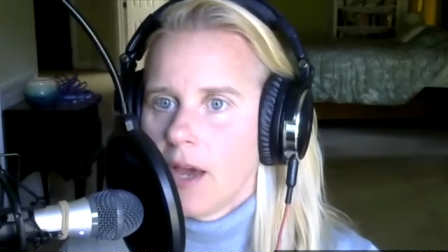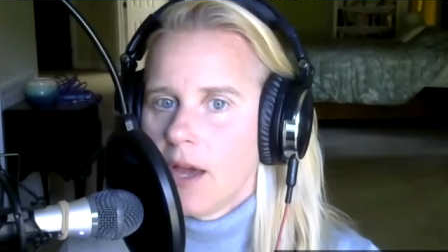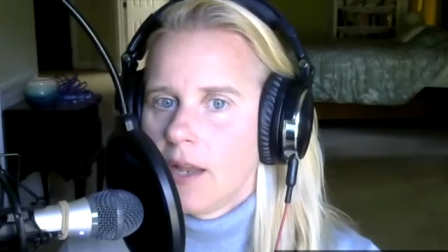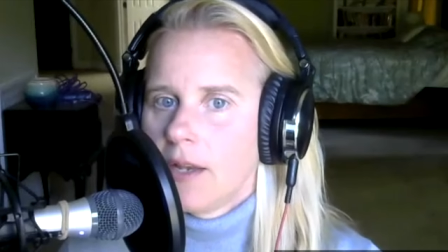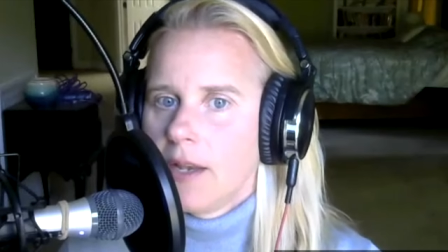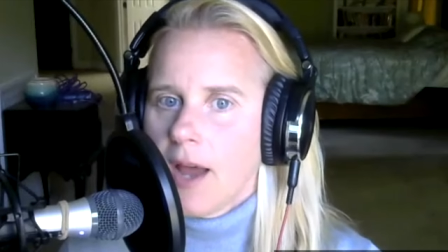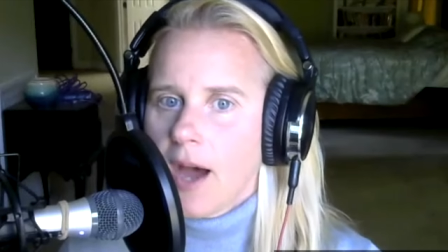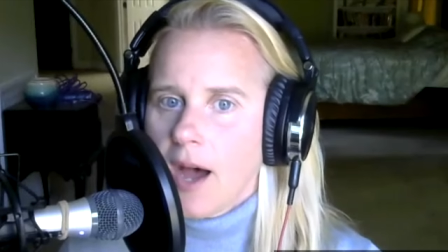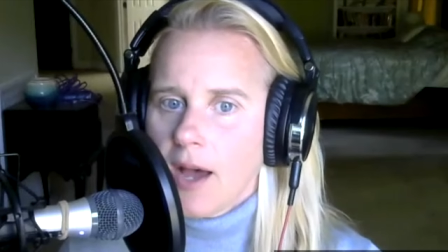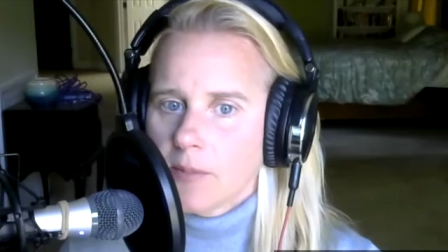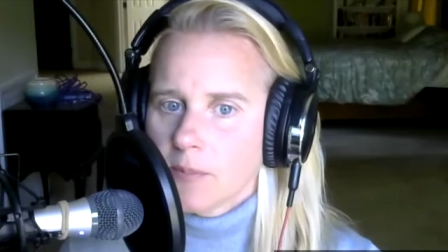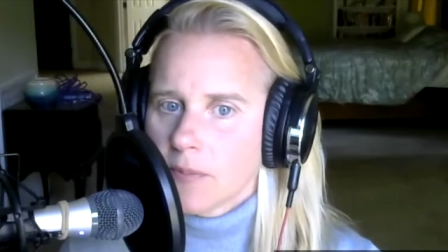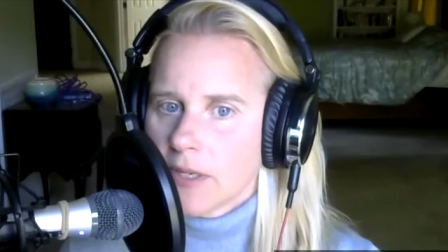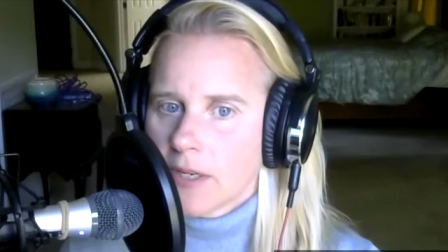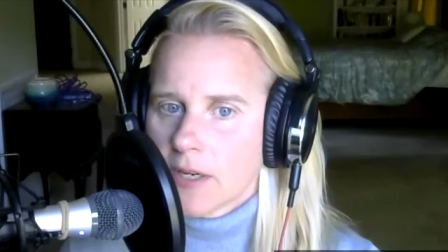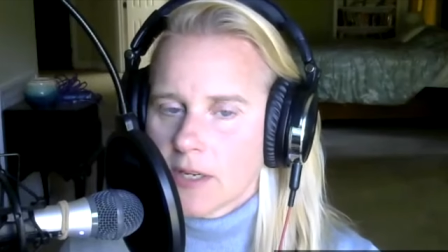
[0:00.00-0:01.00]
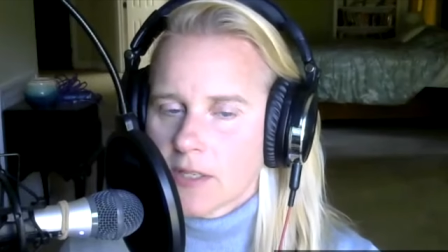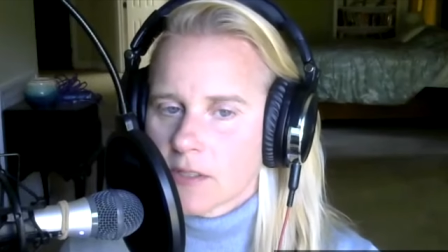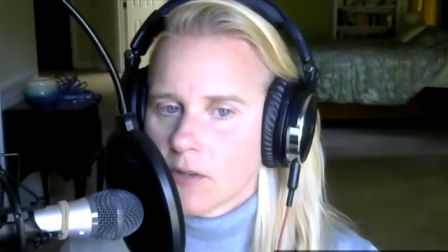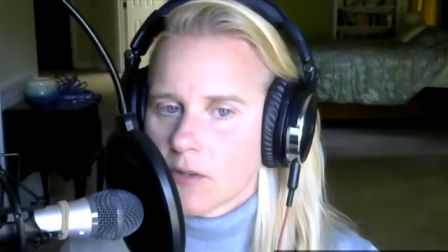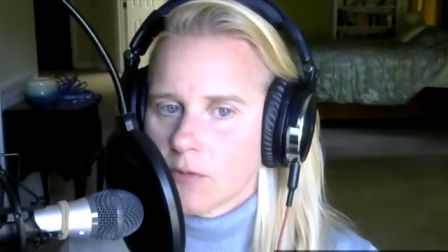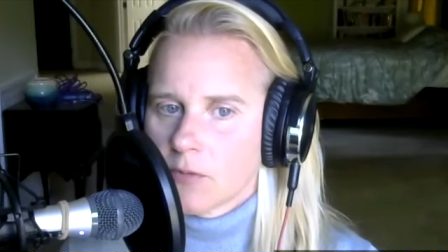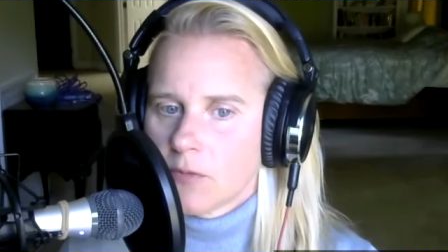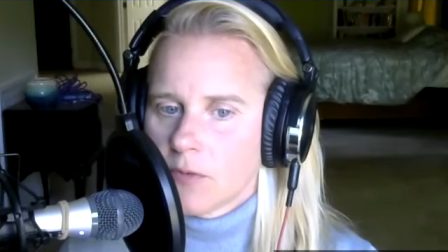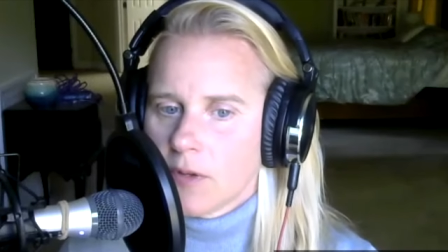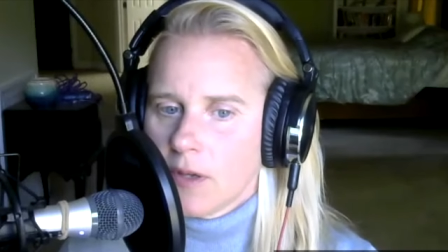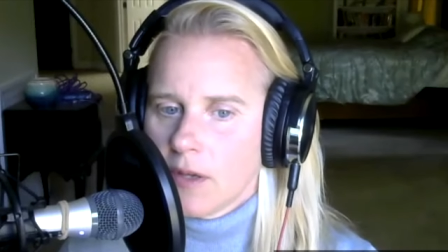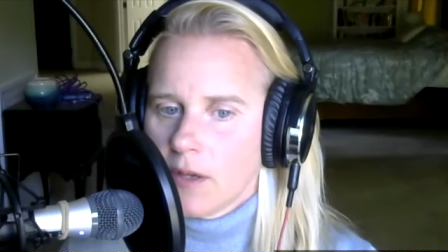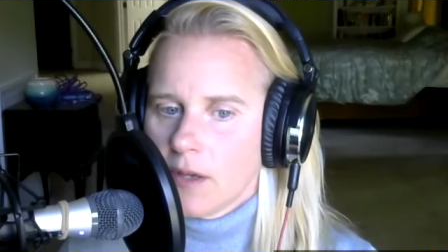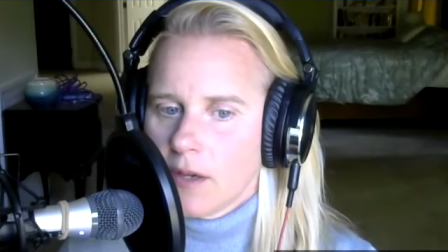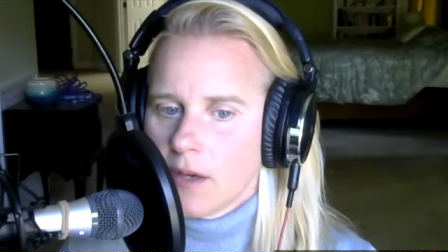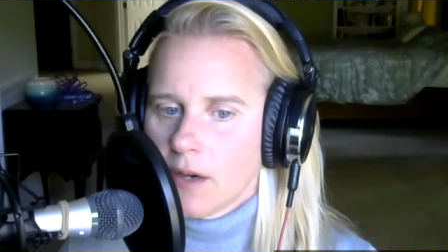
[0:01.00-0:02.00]
not because of
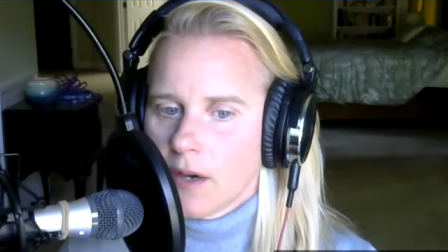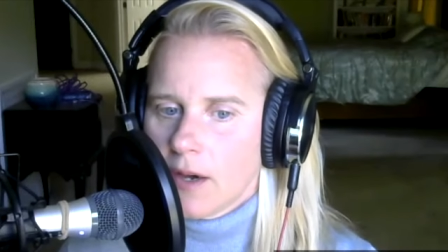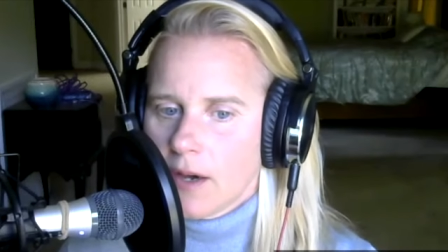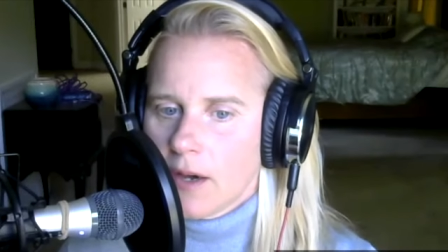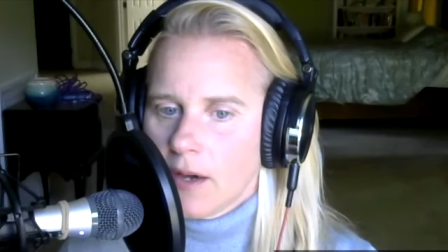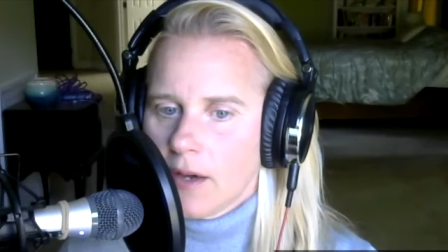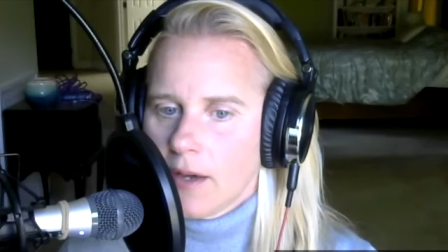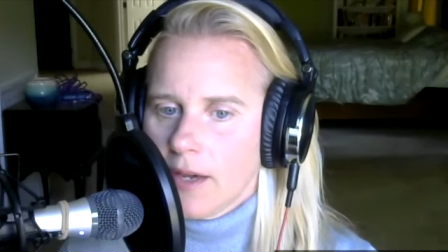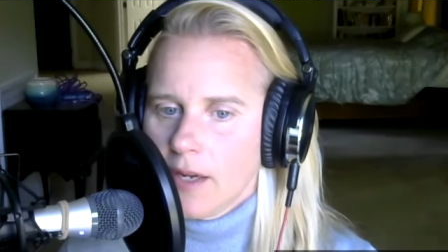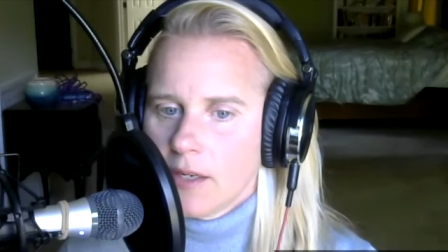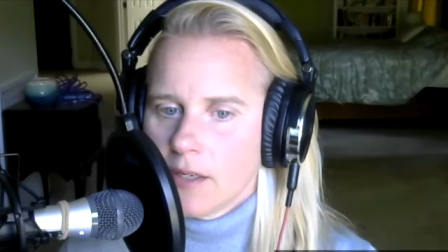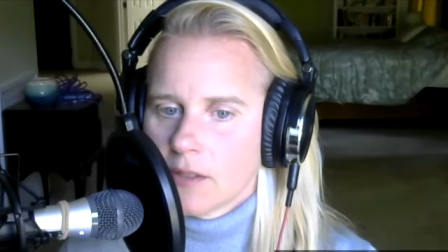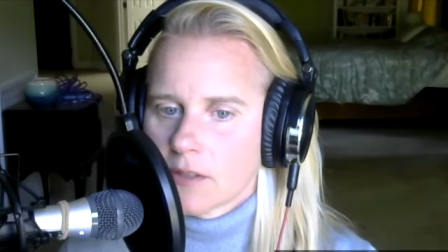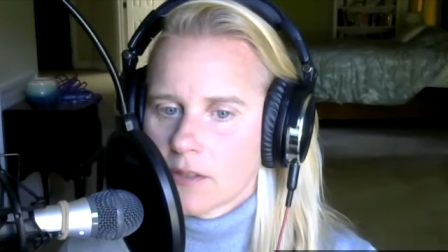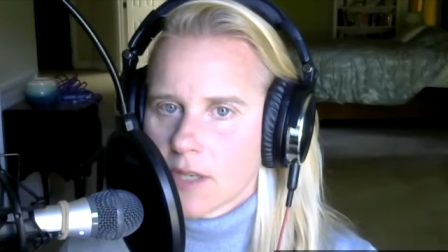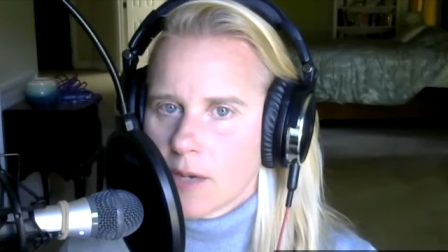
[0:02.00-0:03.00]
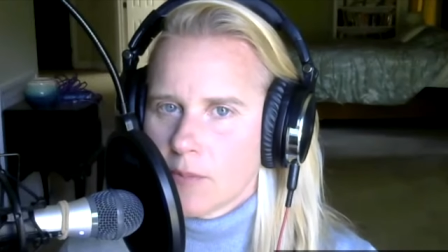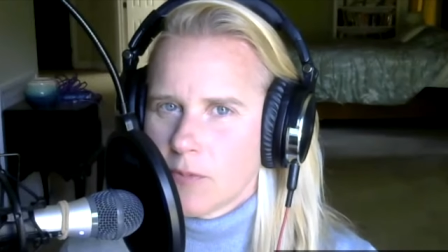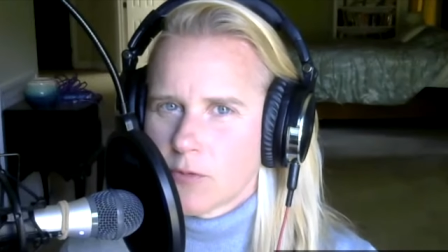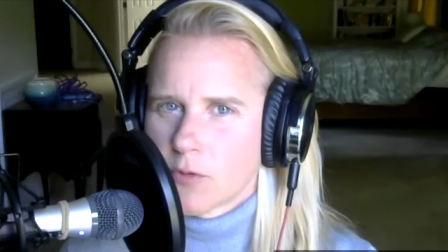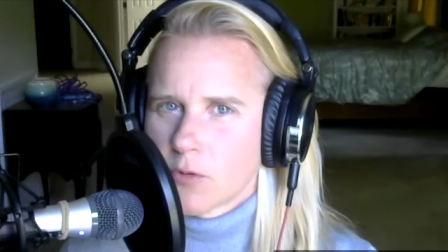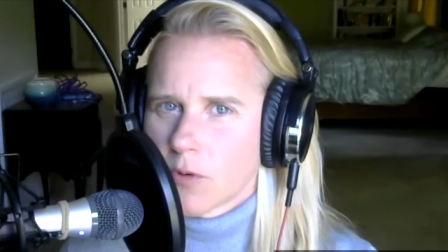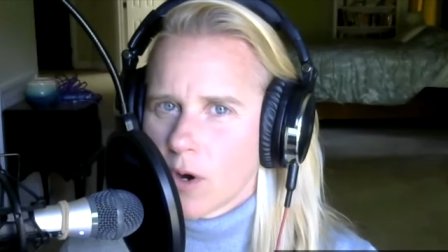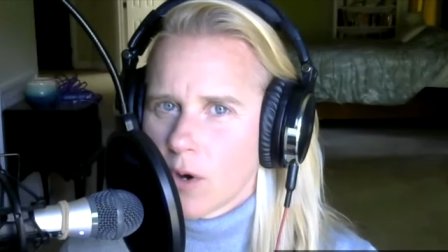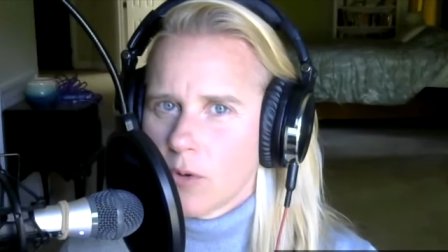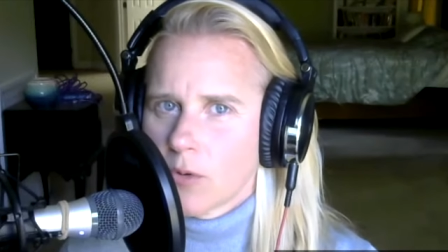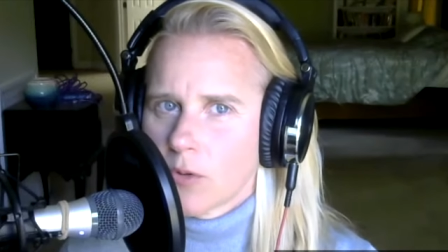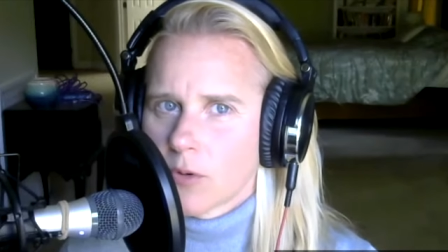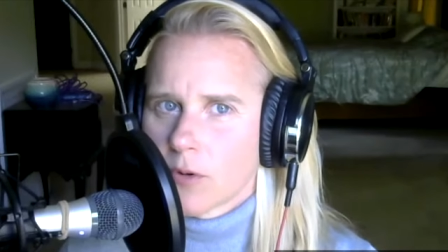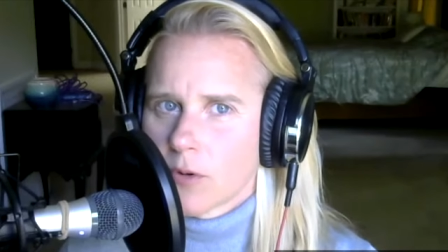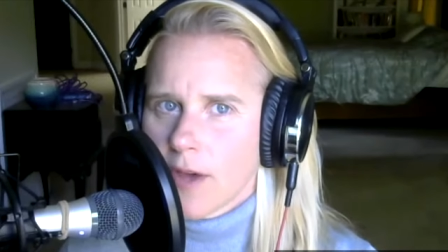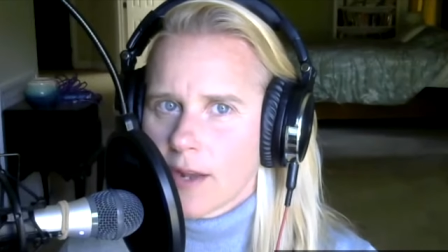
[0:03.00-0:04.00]
uh, any type of growth
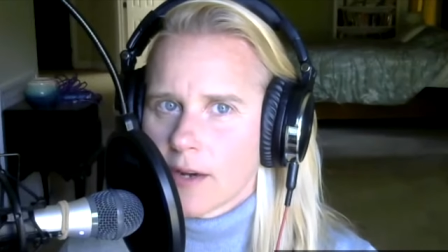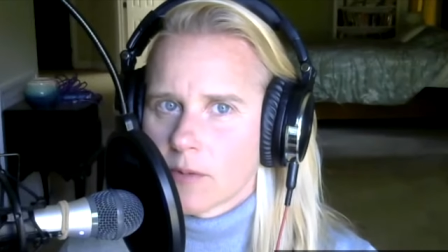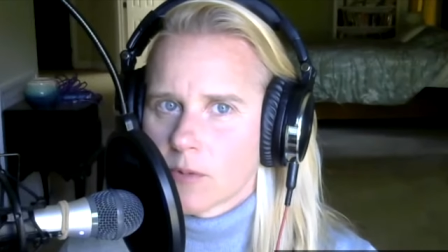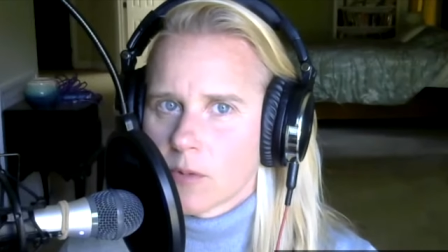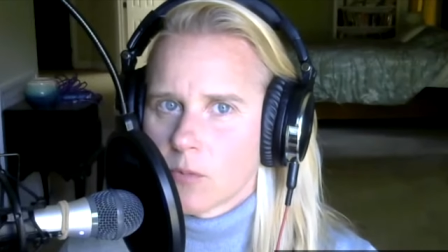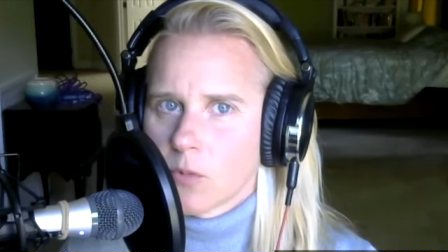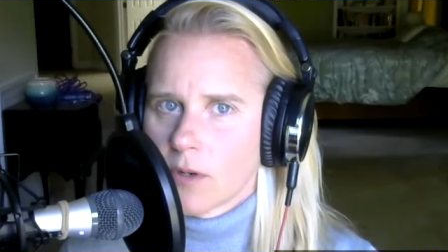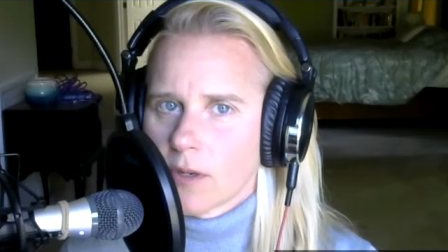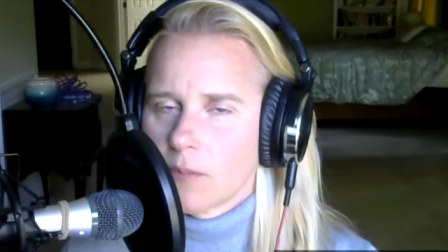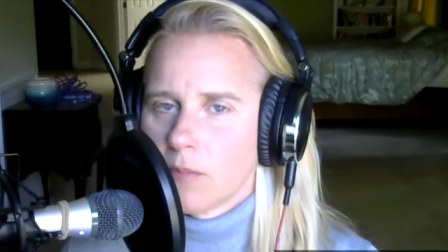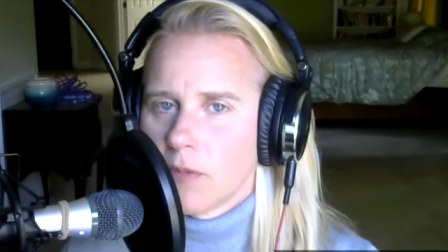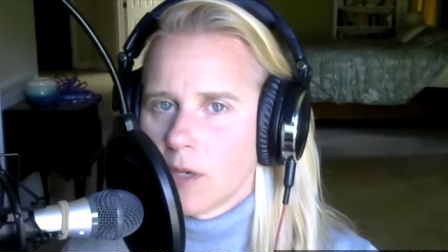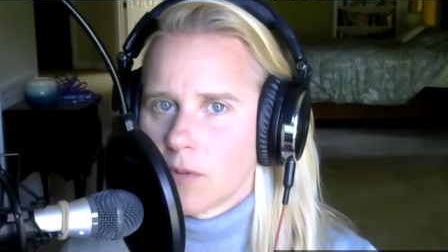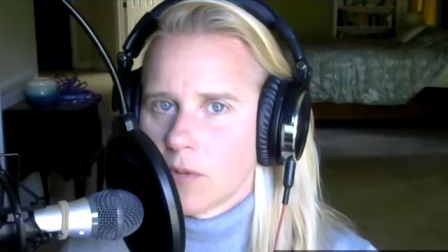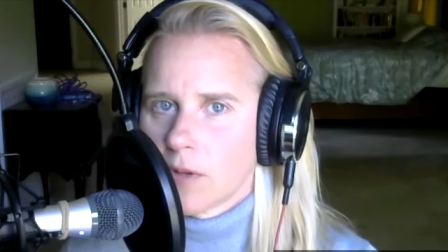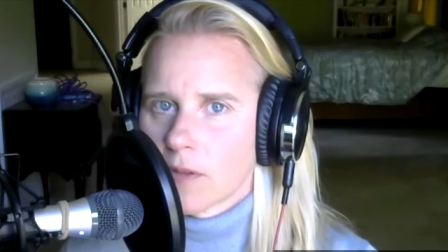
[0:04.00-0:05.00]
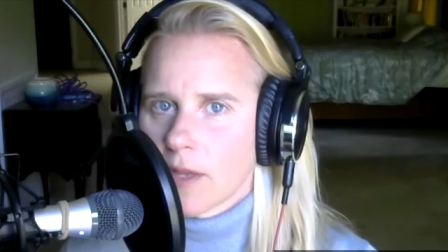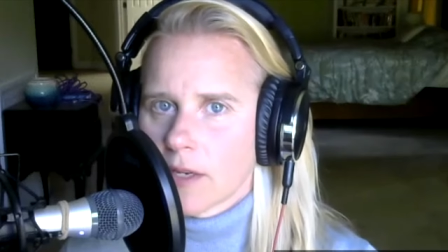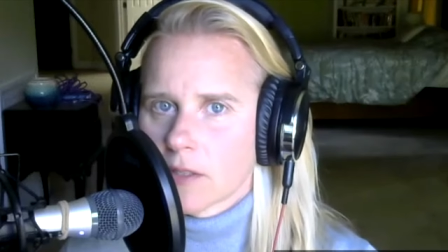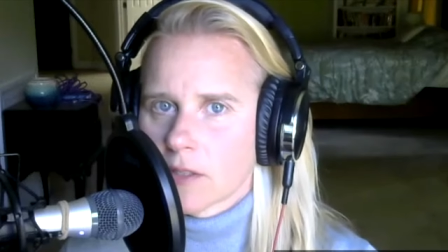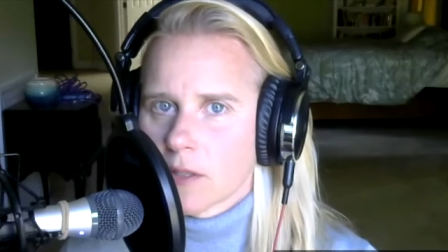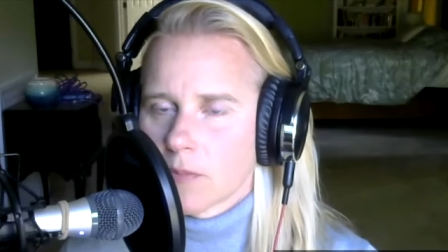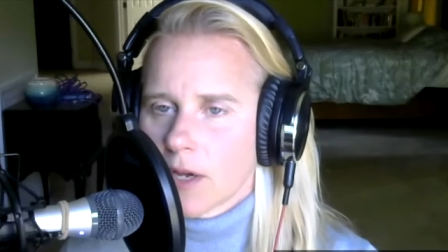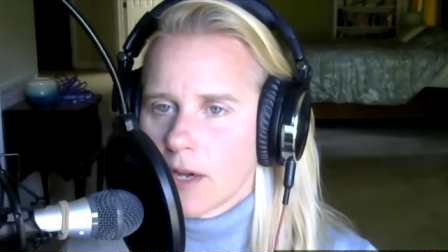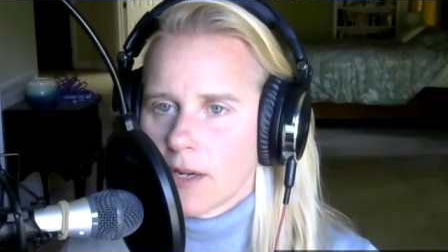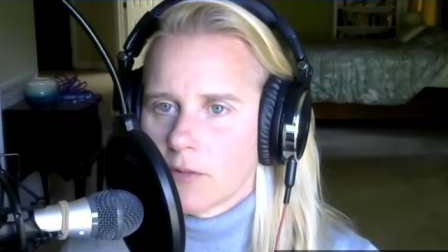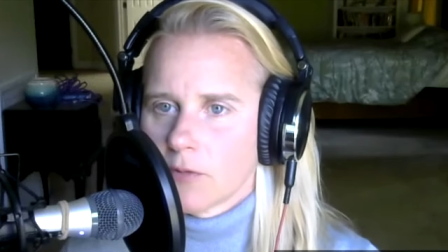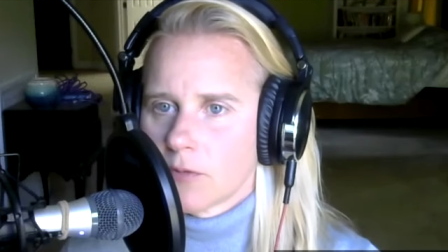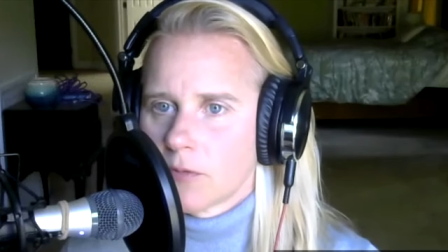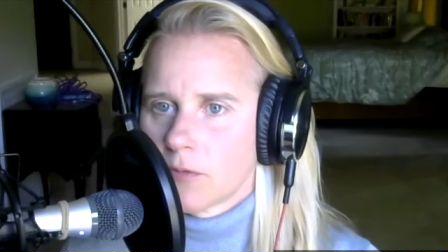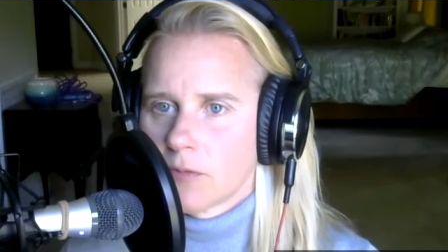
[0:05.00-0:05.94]
or that it rewarded me with like some kind of,